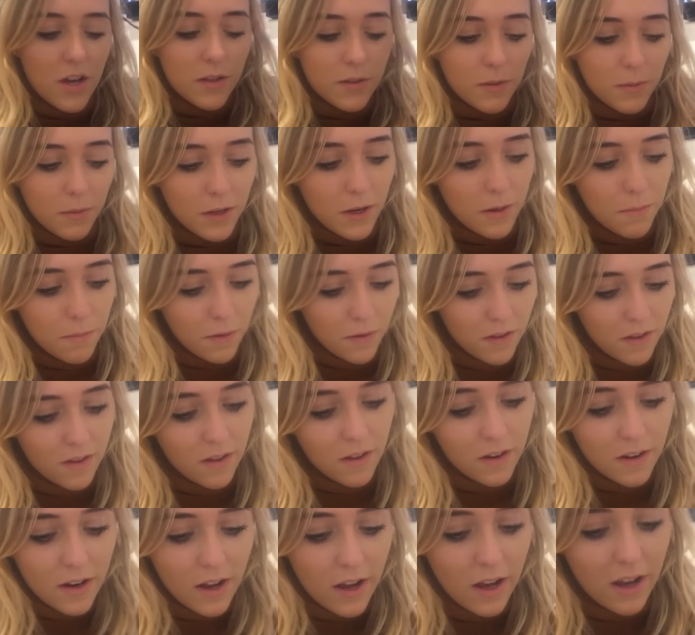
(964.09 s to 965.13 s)
So I'm gonna put these
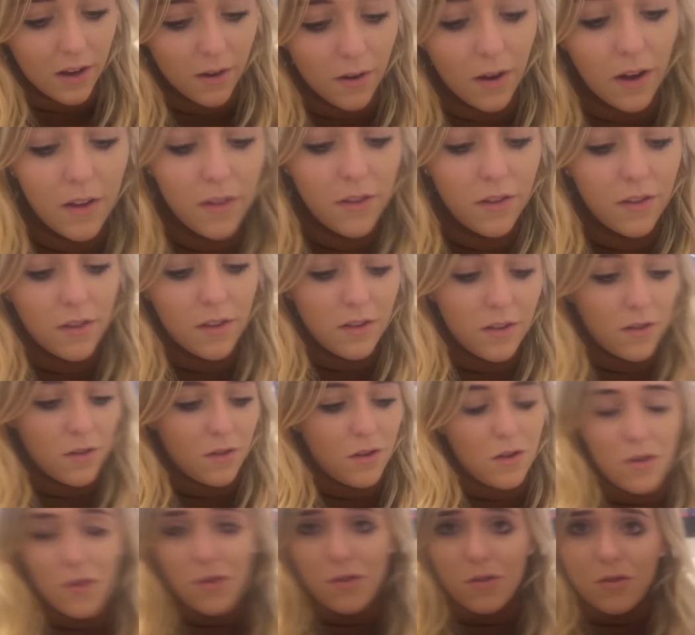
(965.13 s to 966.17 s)
in now. I think this is
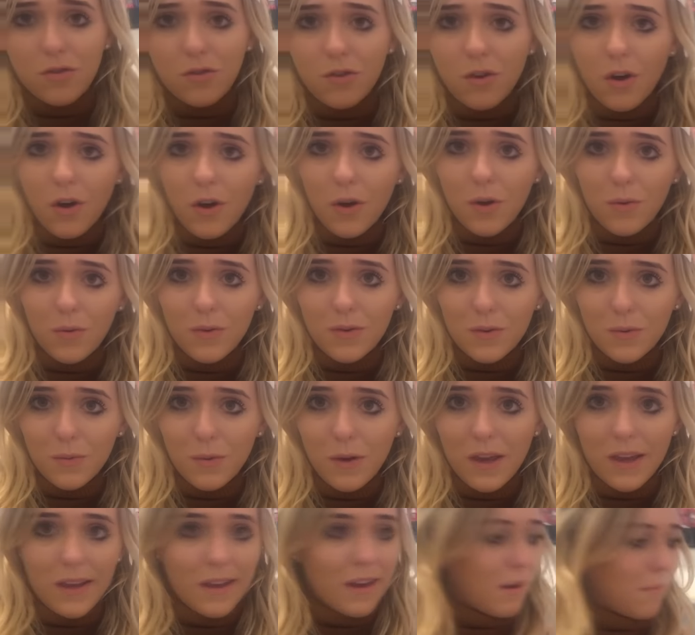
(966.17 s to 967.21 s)
so
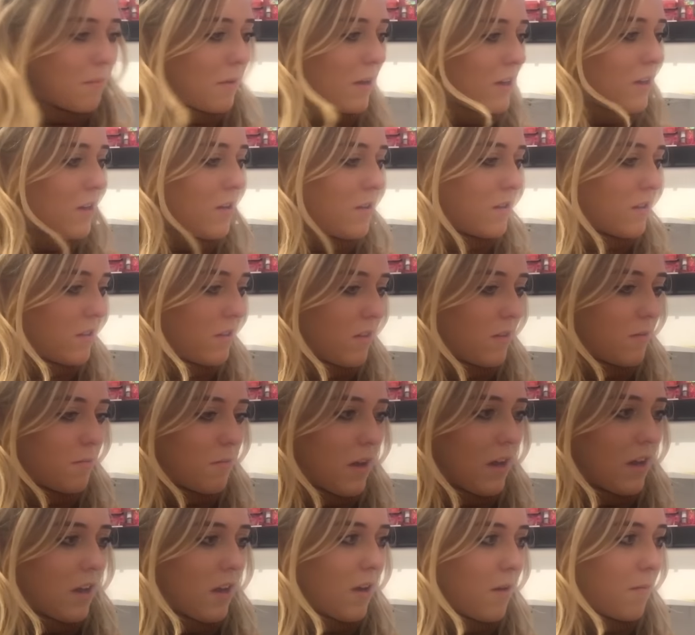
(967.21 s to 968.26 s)
sweet. I might use this as
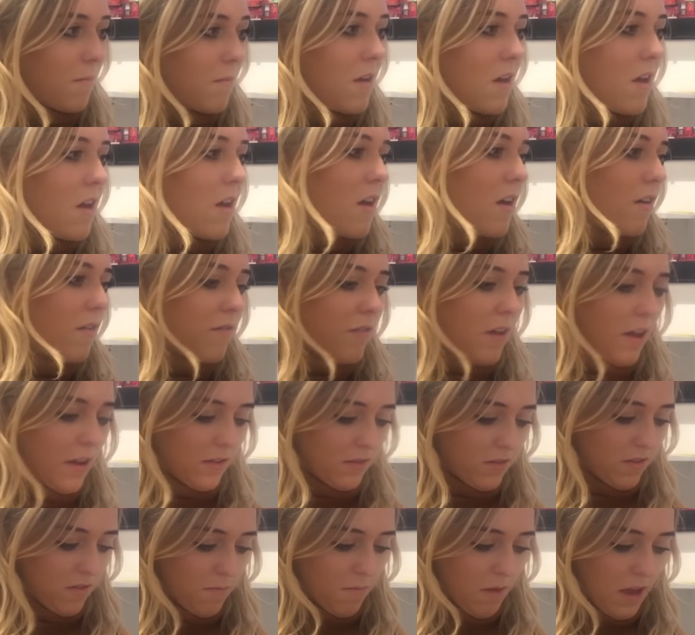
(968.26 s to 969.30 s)
my
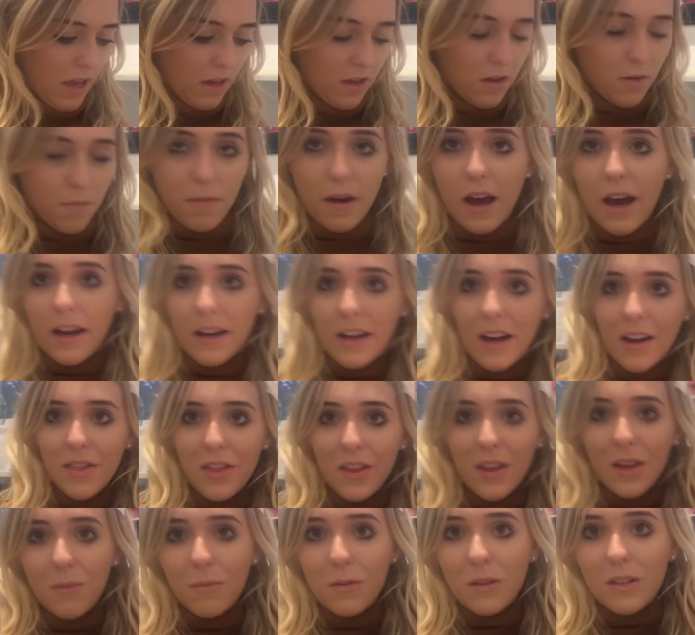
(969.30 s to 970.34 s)
festive makeup bag. I
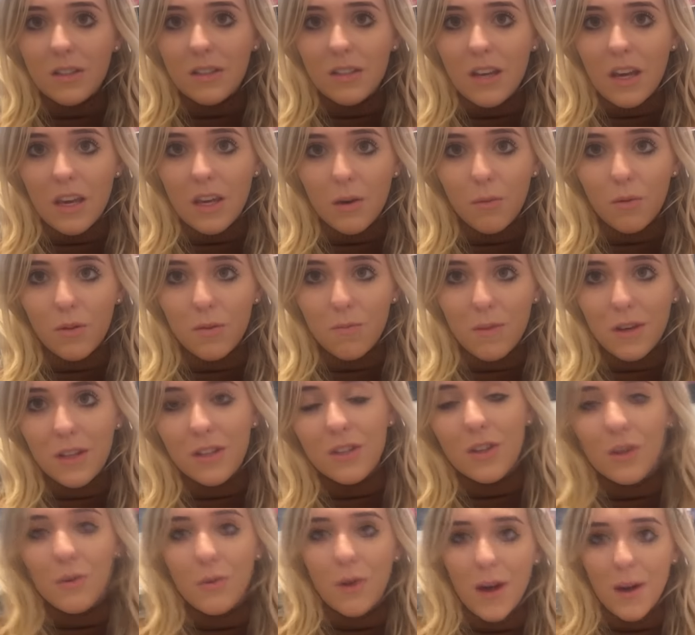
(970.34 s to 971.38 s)
think I'm gonna take it with me
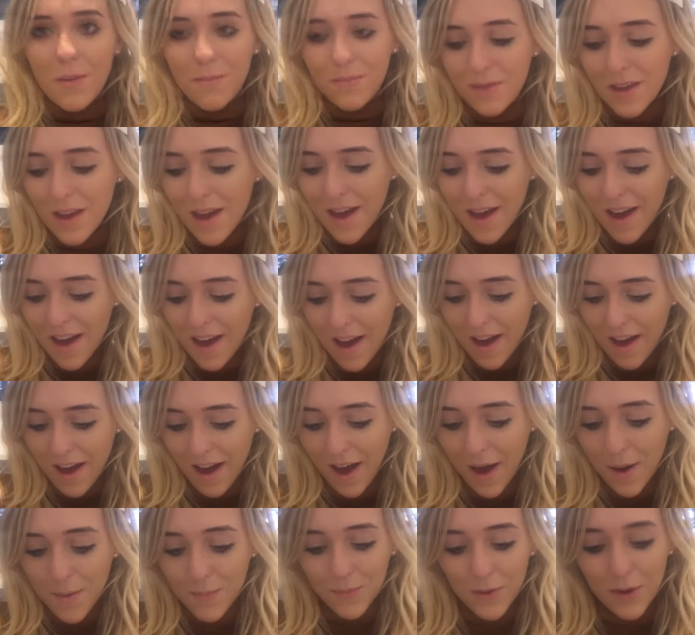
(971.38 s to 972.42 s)
to
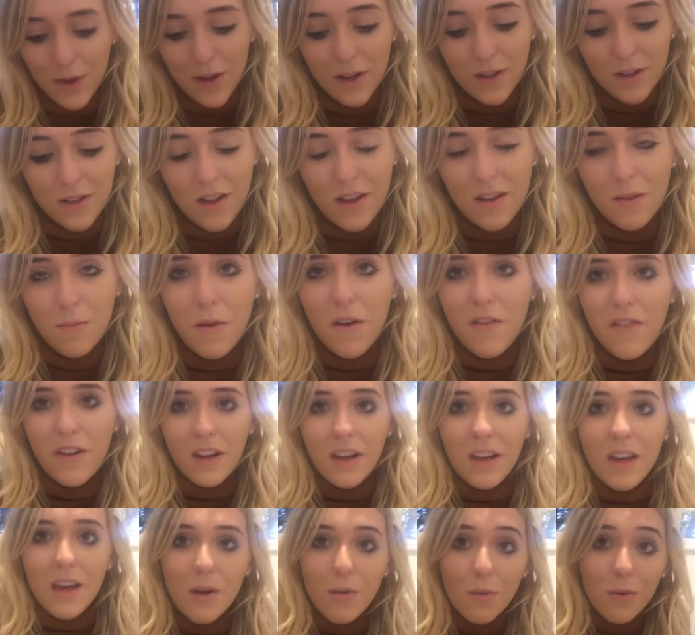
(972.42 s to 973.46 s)
Hamburg, so that's perfect.
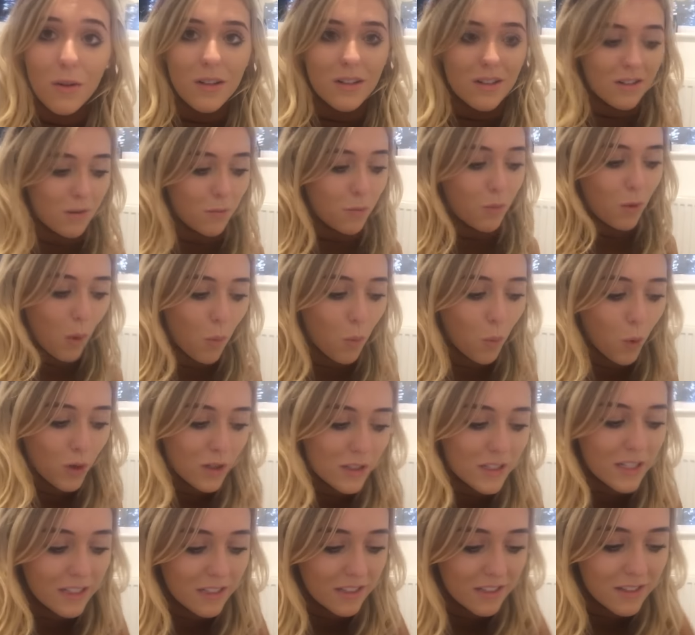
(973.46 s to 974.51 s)
He wants,
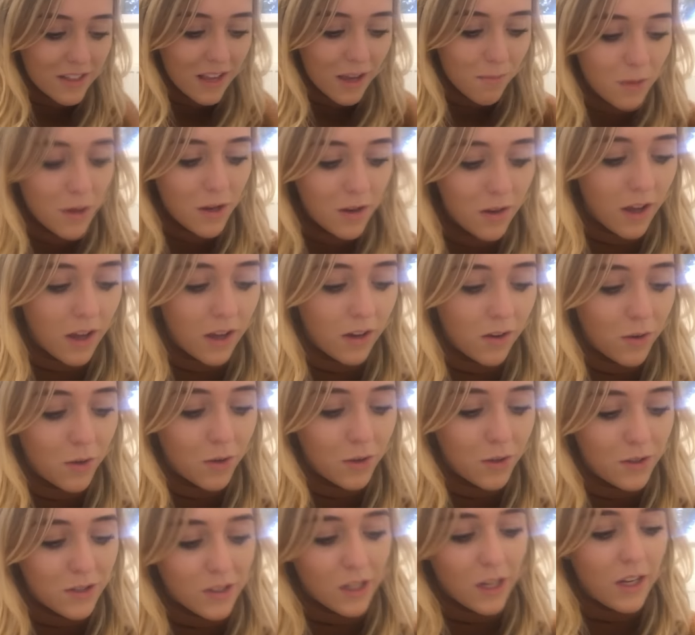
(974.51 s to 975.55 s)
wanting to say Munich
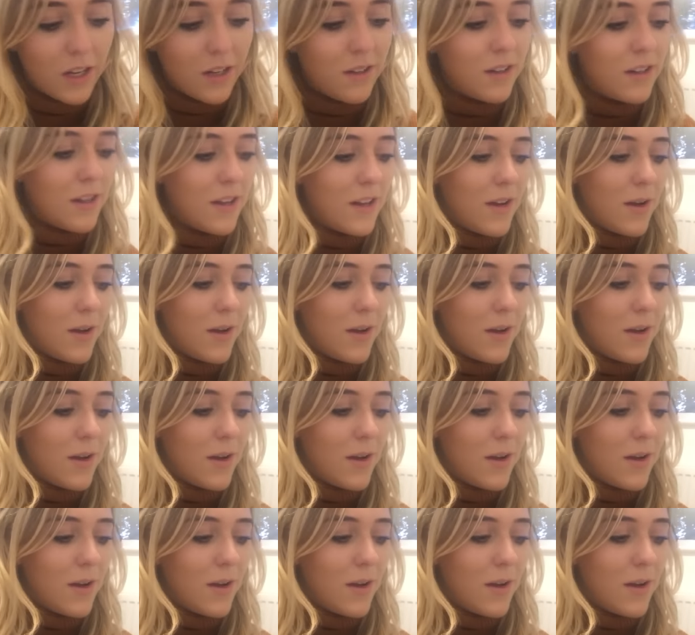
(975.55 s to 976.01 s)
also.